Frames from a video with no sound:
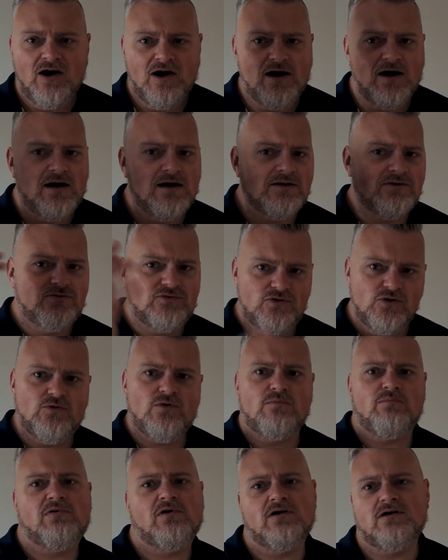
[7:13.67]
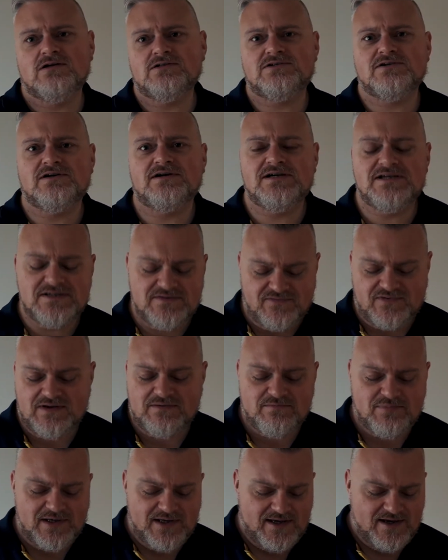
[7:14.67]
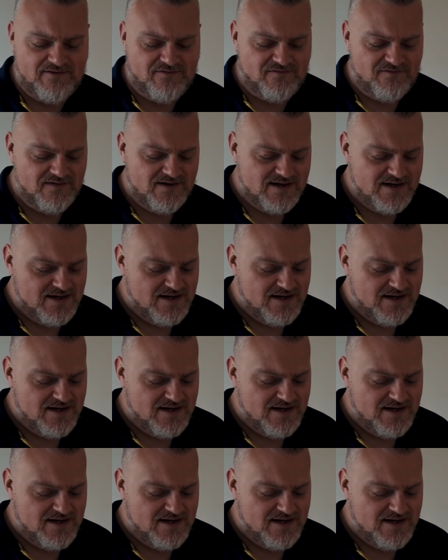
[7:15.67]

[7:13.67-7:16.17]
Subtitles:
I do apologise, Vin PF.